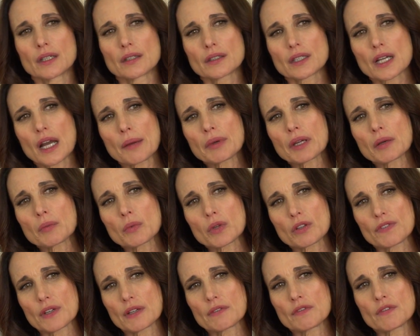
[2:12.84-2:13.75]
Coming
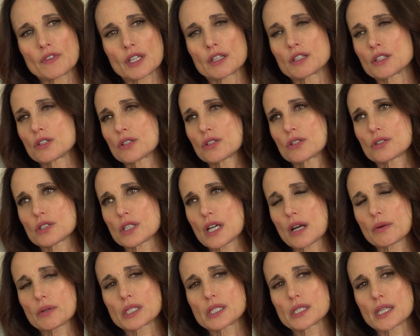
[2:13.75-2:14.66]
with Vin Vendors,
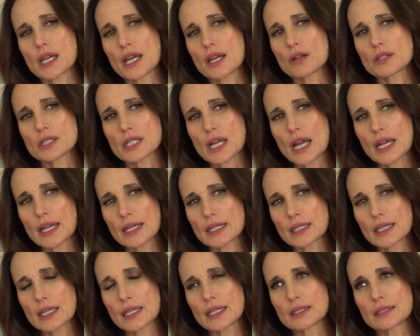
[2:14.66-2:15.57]
I would say, or
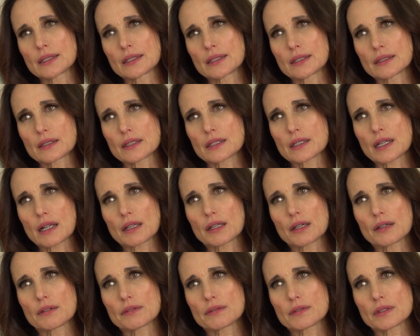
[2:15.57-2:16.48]
Diane Keaton, because I
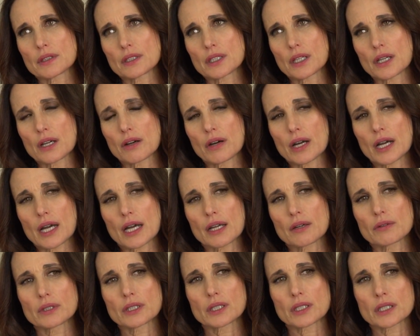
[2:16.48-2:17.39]
loved, you know, I had
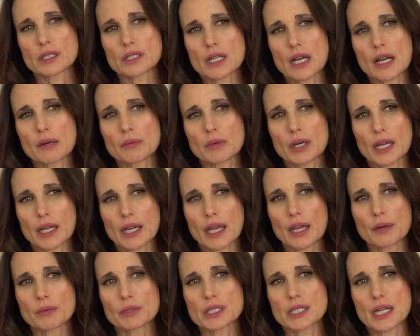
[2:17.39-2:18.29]
a really good time when I
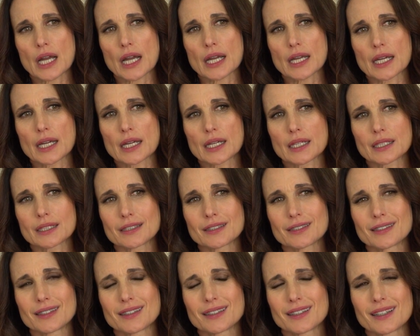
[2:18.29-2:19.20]
came with Diane.
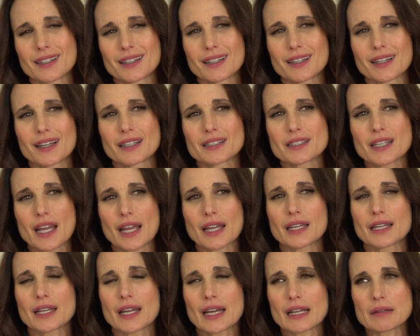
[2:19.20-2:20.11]

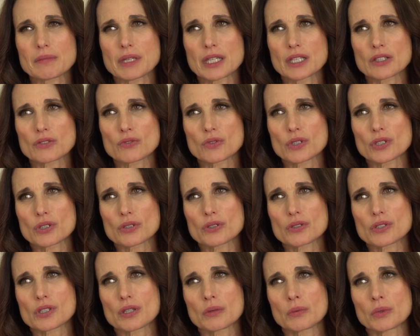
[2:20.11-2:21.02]
Diane had me
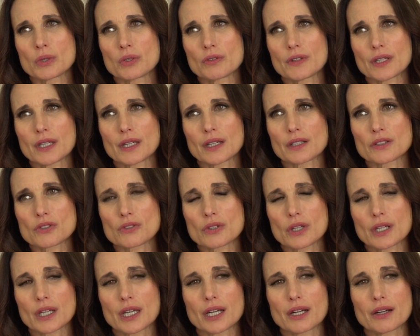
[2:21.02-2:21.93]
introduce the movie
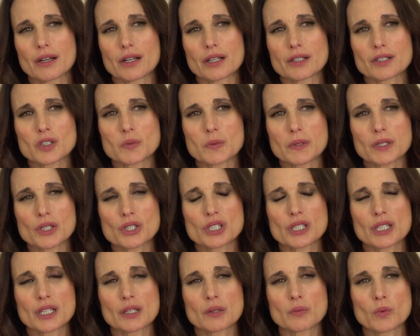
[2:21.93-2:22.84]
Unstrung Heroes because
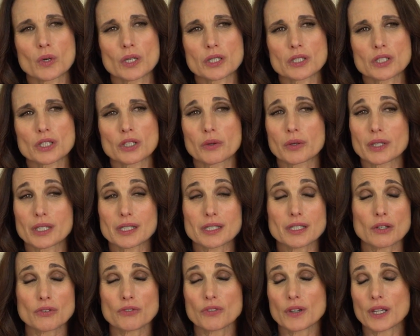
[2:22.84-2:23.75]
she didn't want to, and
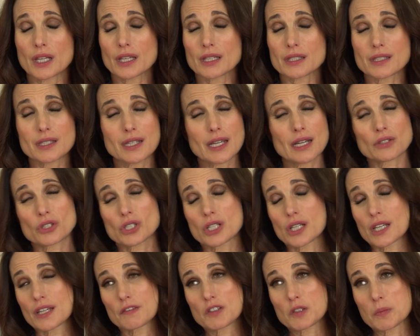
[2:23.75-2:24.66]
it's so funny because now she
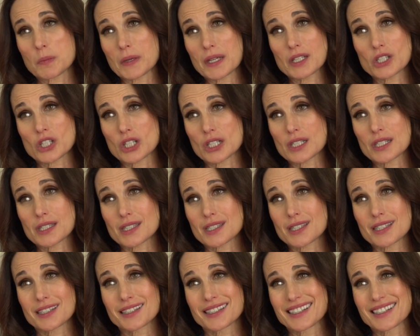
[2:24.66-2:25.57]
gives speeches.